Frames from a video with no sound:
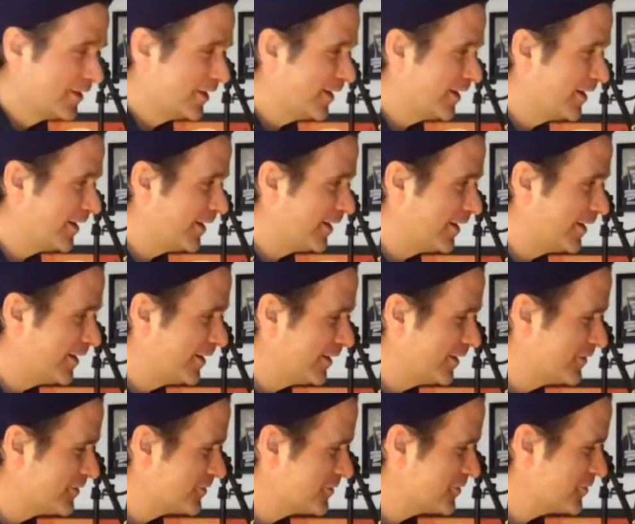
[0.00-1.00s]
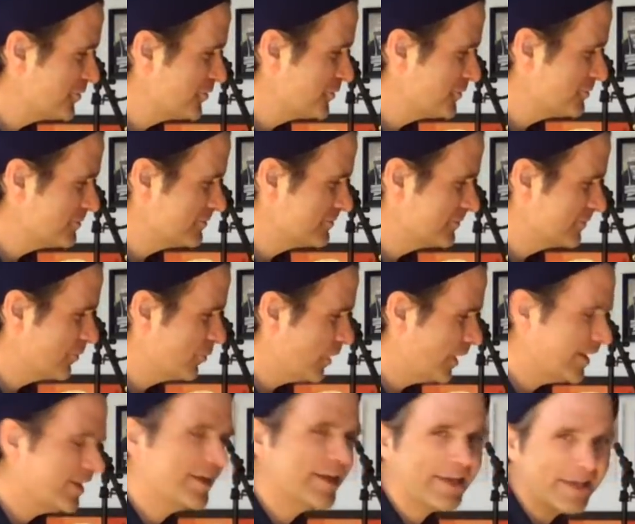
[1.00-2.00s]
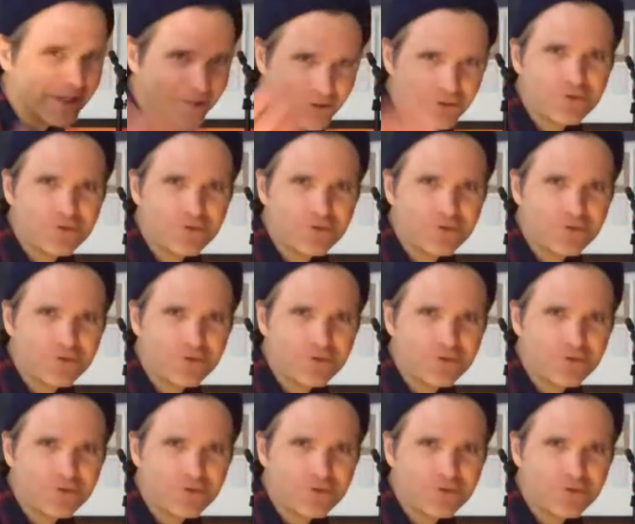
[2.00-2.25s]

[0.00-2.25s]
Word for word: Uh, so again,